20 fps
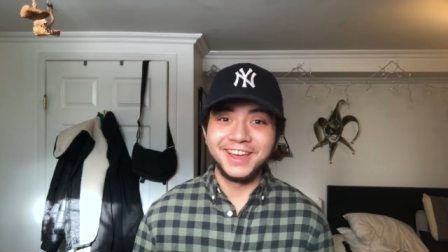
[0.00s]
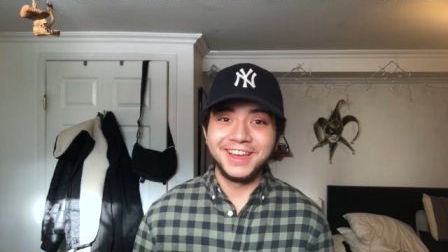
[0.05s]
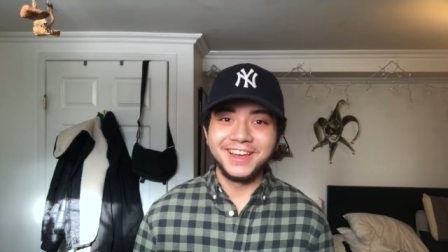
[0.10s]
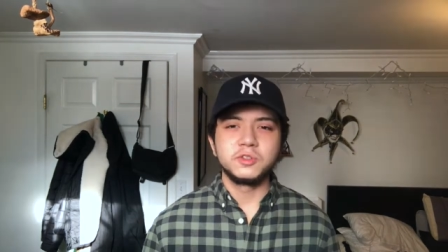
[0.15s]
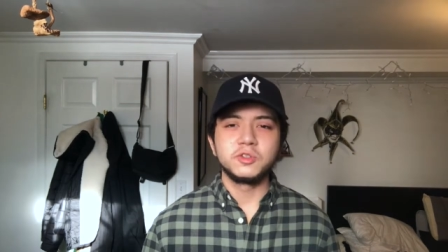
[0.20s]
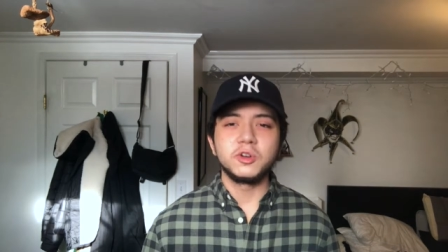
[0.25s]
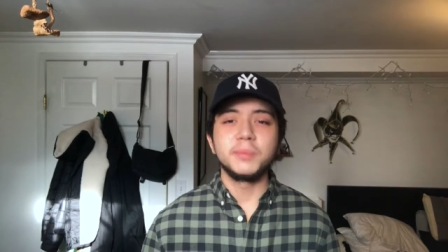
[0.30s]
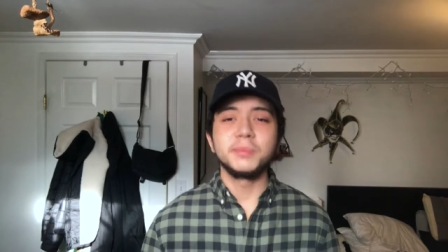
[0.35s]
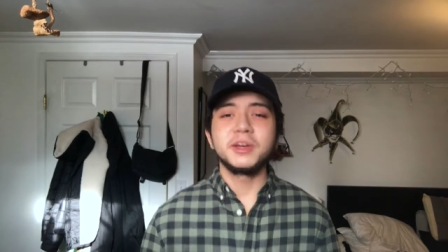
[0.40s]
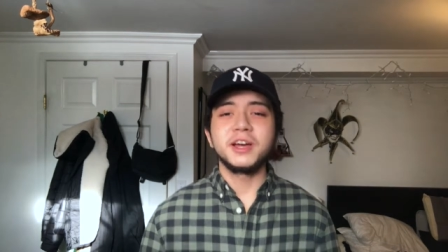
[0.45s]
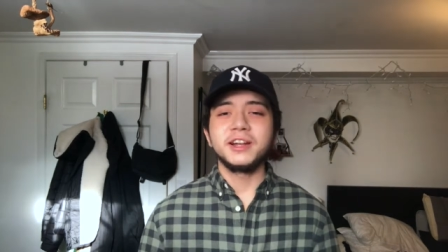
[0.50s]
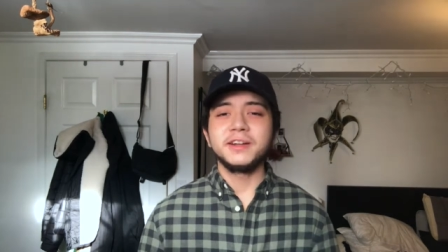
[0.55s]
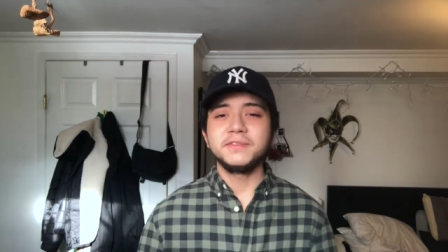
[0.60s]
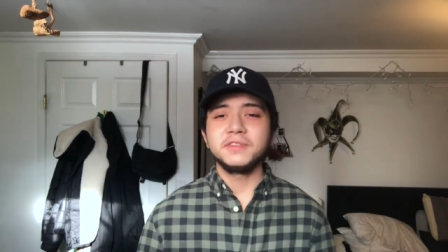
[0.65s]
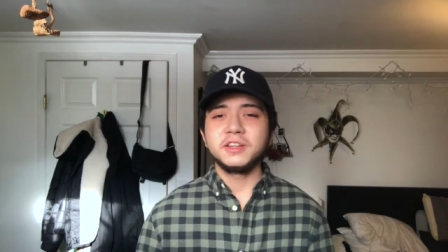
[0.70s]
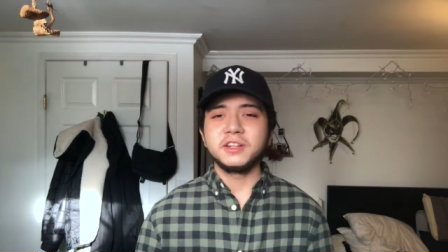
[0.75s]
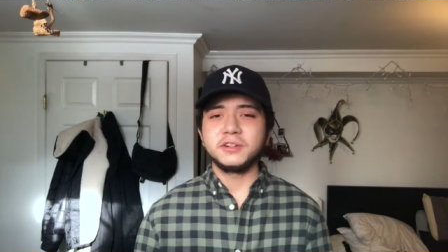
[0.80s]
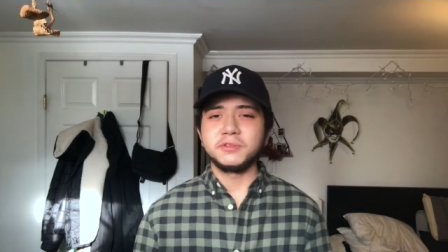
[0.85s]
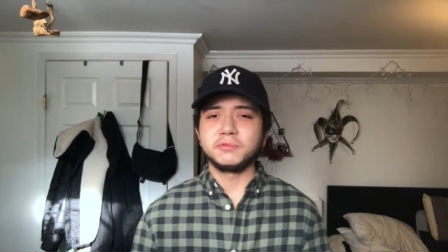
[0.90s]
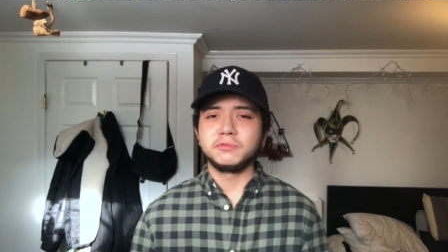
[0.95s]
So I'm kind of
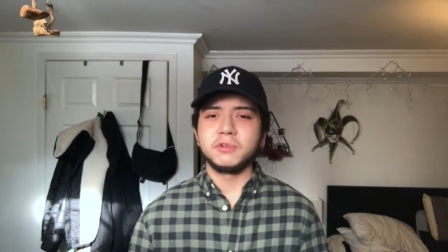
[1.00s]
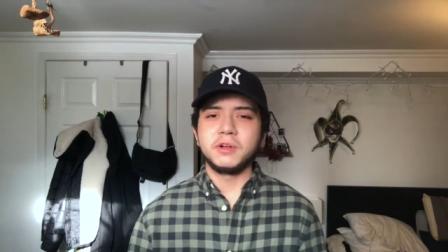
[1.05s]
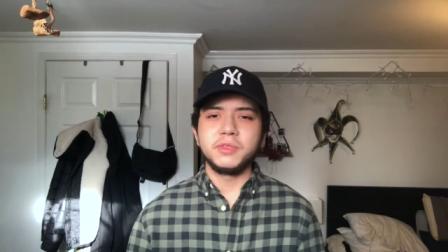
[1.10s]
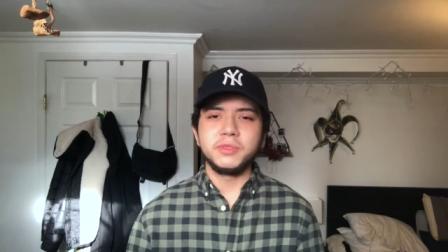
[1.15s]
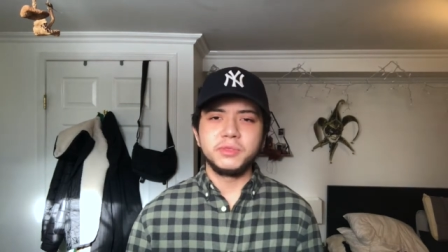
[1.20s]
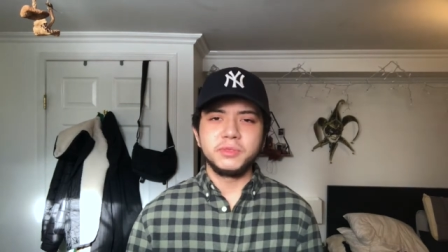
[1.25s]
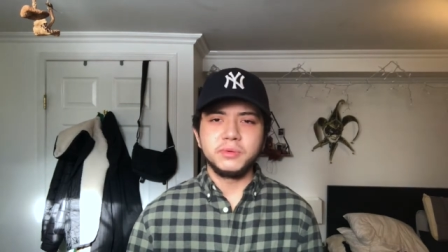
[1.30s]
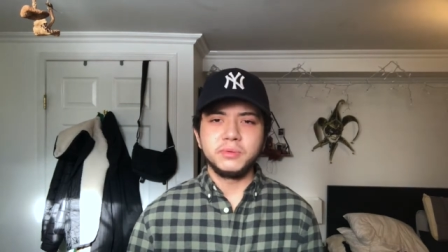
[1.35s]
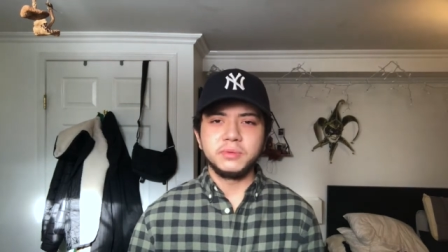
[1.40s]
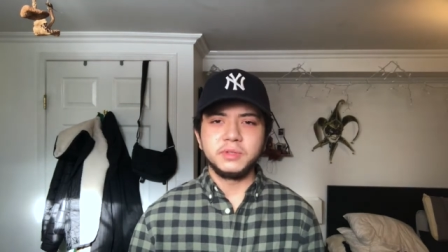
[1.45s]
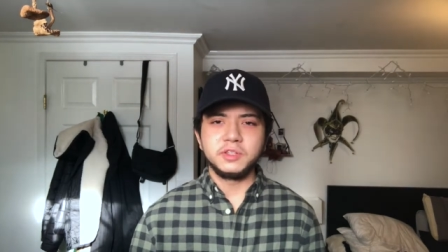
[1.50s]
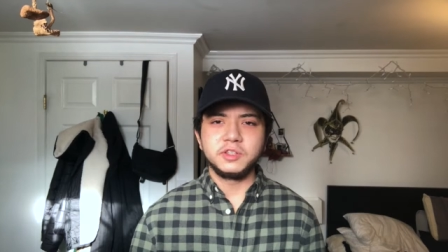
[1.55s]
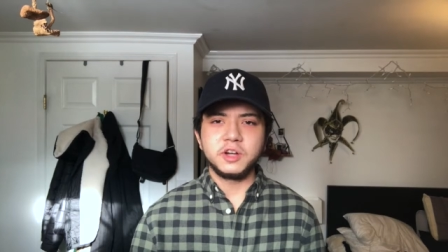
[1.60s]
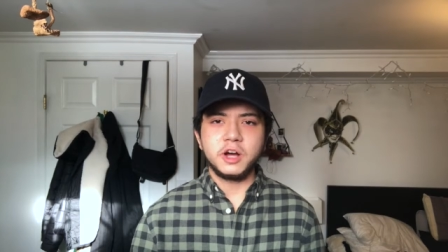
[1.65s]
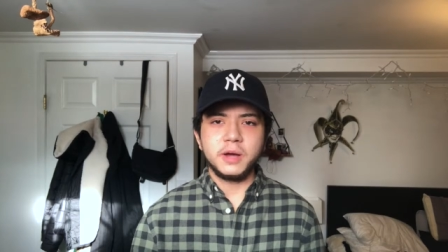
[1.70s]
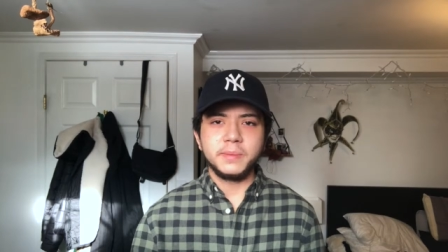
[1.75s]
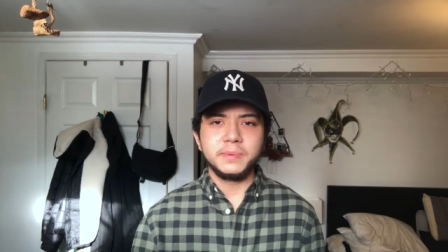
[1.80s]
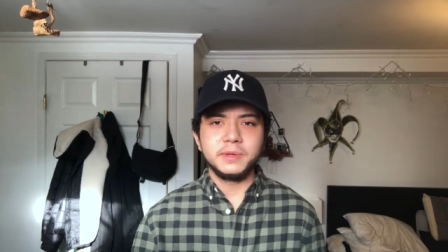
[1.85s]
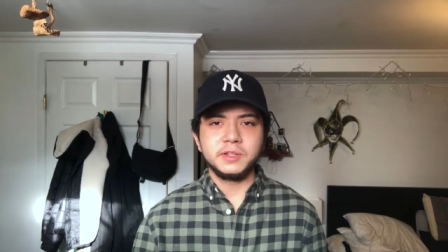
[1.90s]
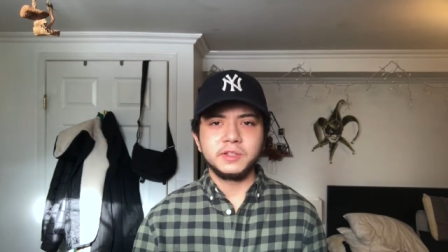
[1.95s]
gonna run through the
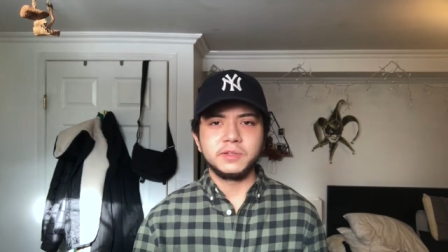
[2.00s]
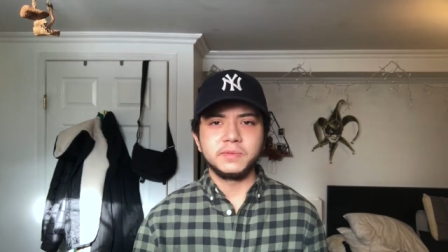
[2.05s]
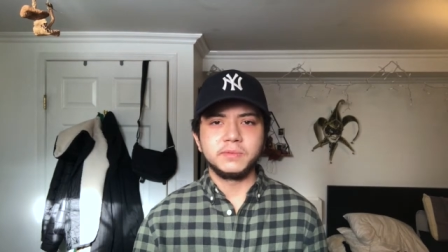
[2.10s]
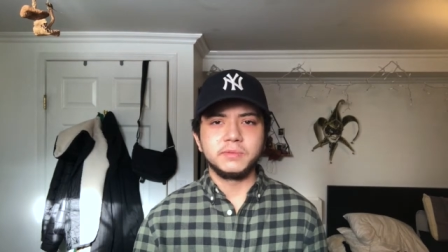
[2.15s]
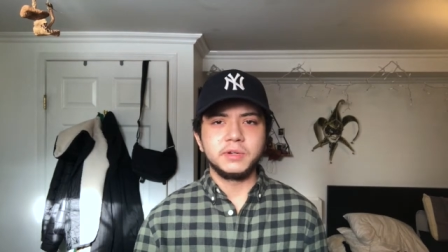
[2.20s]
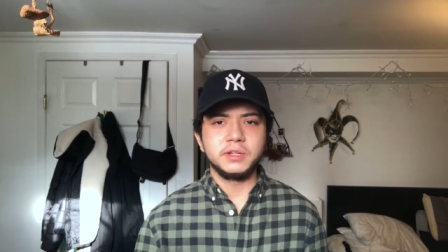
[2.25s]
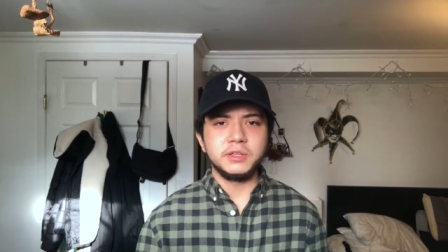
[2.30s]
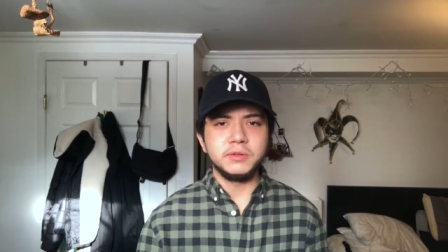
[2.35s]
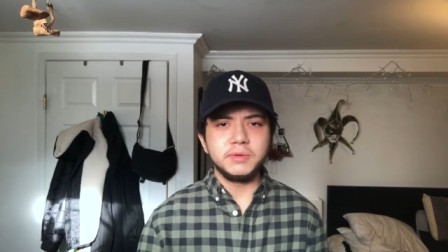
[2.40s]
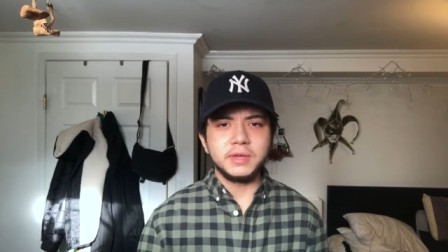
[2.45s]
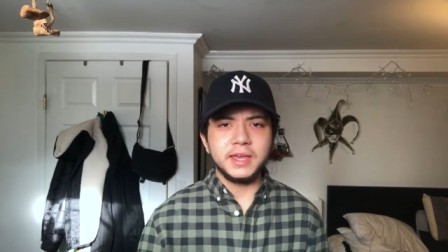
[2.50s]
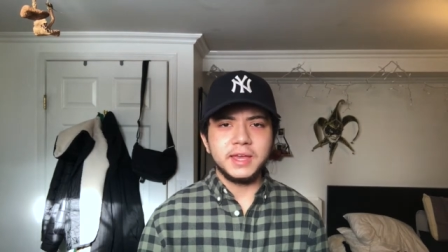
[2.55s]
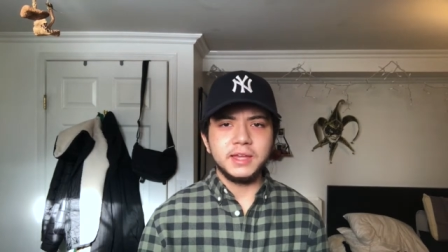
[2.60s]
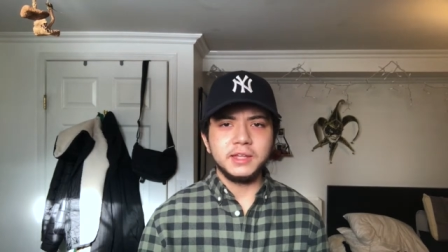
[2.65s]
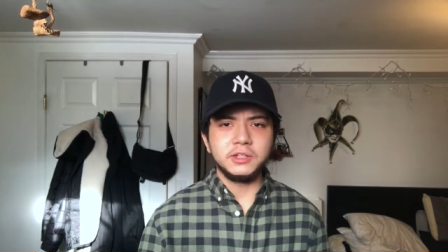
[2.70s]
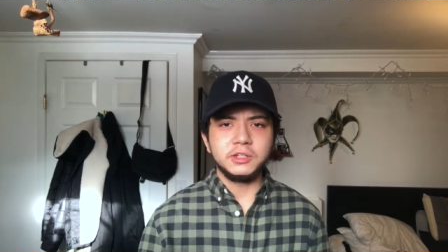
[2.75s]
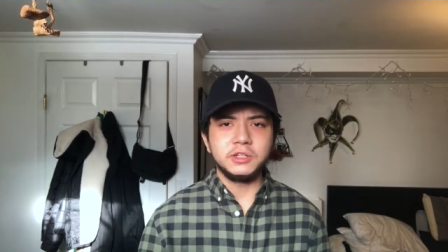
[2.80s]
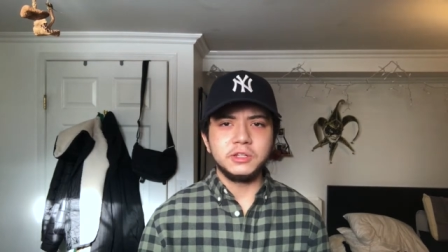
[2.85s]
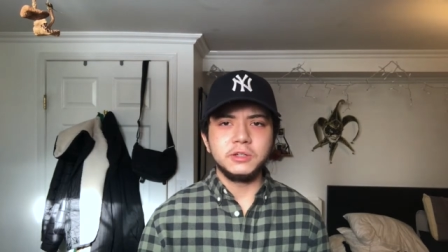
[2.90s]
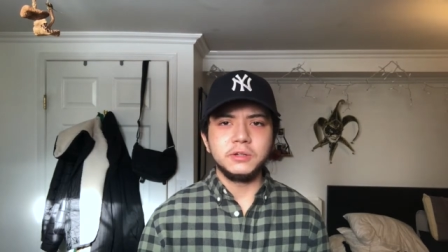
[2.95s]
topics of what you
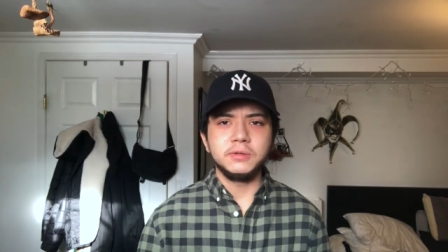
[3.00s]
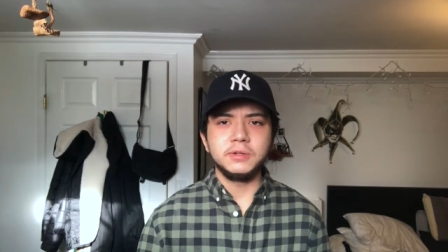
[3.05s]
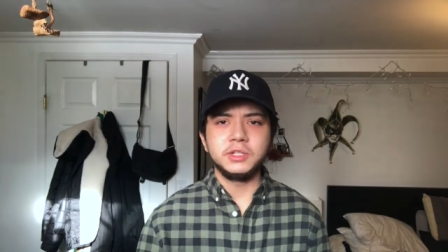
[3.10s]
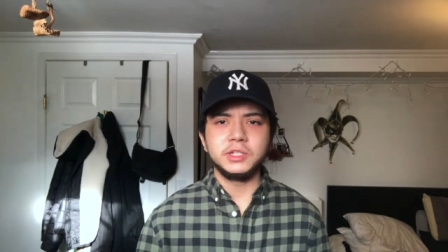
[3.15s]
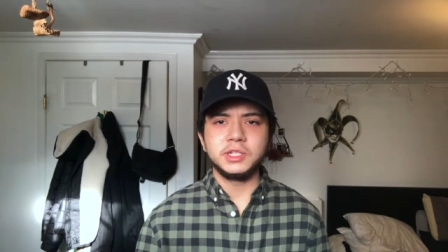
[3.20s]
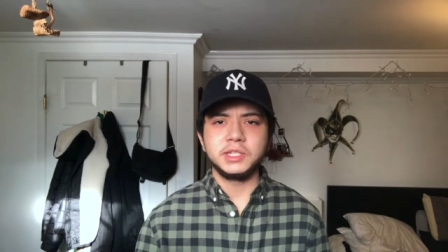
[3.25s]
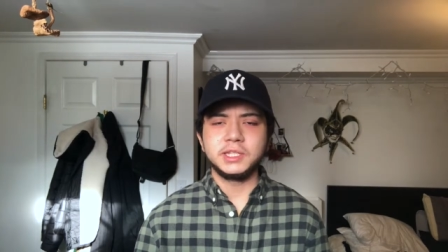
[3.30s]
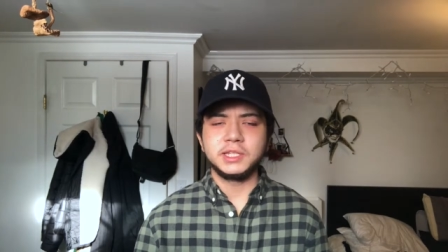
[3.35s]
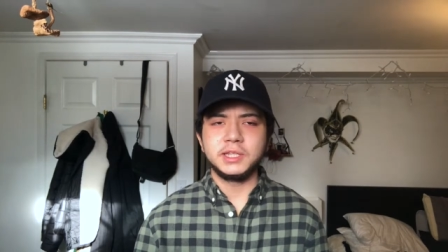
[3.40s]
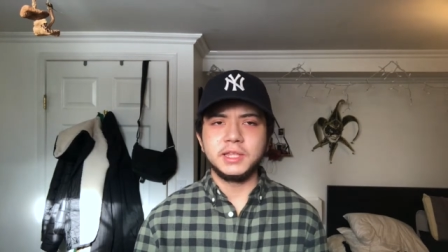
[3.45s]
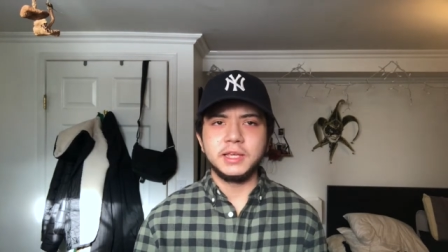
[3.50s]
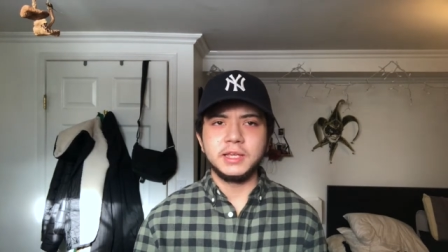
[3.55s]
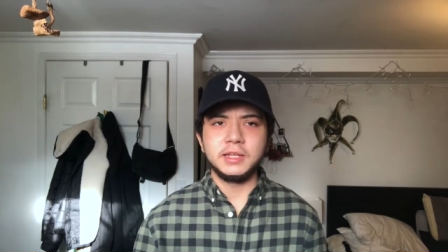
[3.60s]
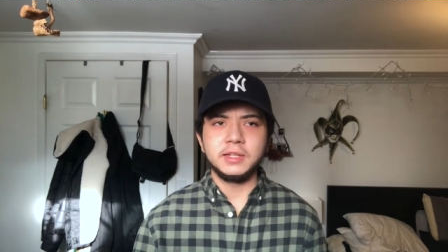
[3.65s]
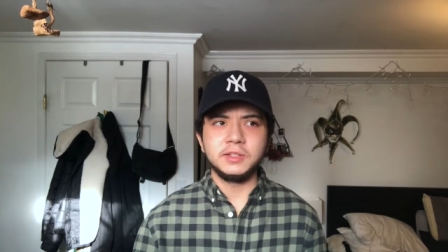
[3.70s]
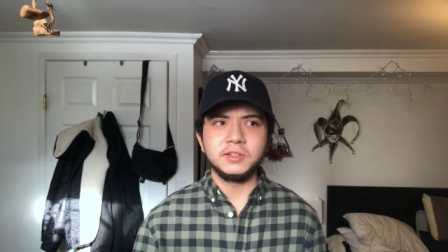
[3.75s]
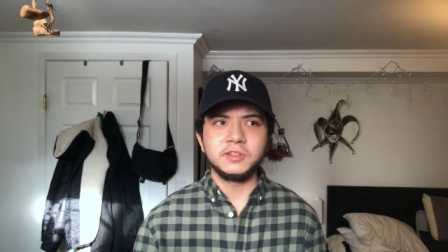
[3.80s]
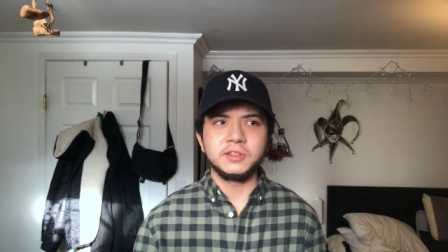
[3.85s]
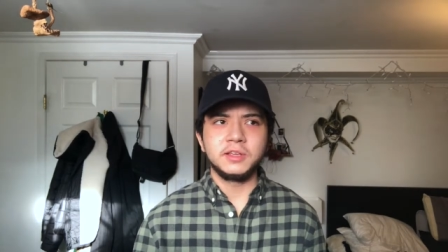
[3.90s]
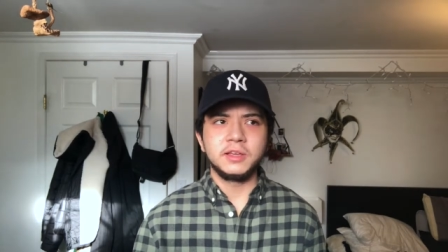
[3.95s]
can't do and just
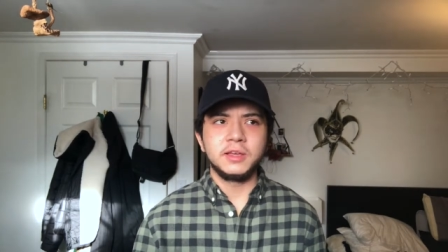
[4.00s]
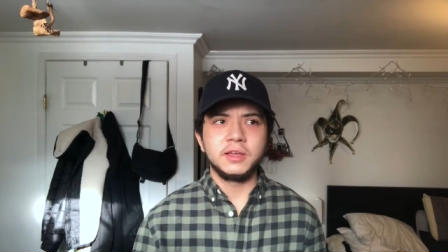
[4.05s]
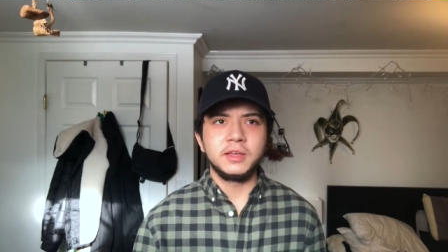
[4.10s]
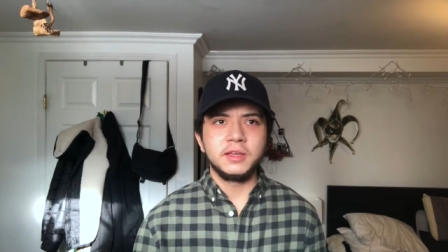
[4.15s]
things